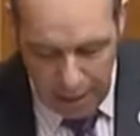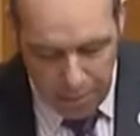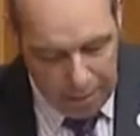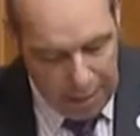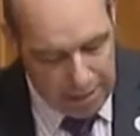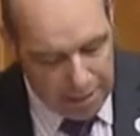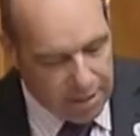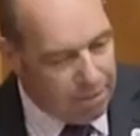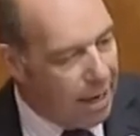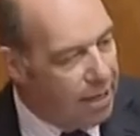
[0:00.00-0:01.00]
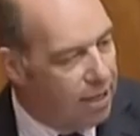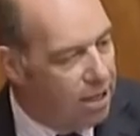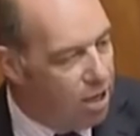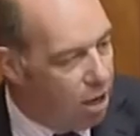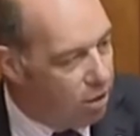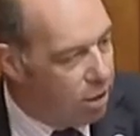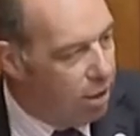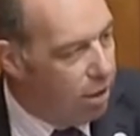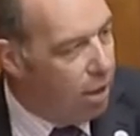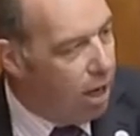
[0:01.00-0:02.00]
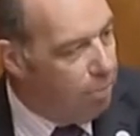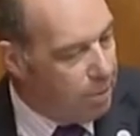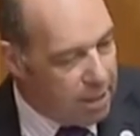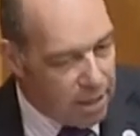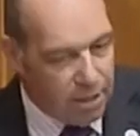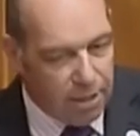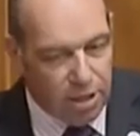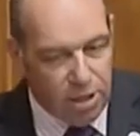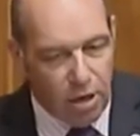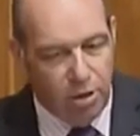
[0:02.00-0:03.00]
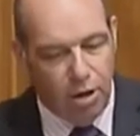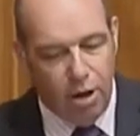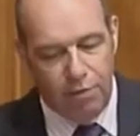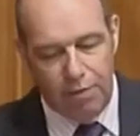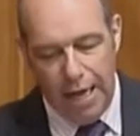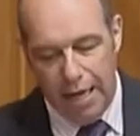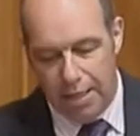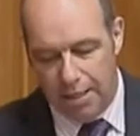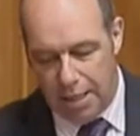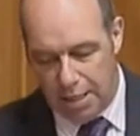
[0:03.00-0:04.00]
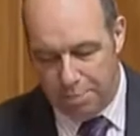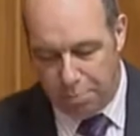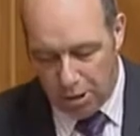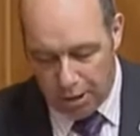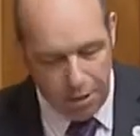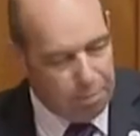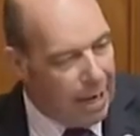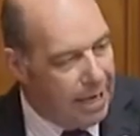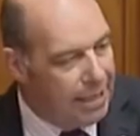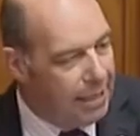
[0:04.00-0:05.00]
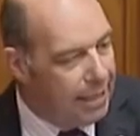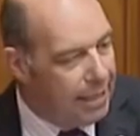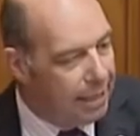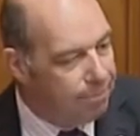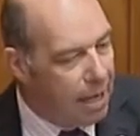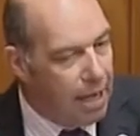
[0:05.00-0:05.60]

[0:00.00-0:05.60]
it places them under the yoke, uh, potentially the yoke of a despotic party leader.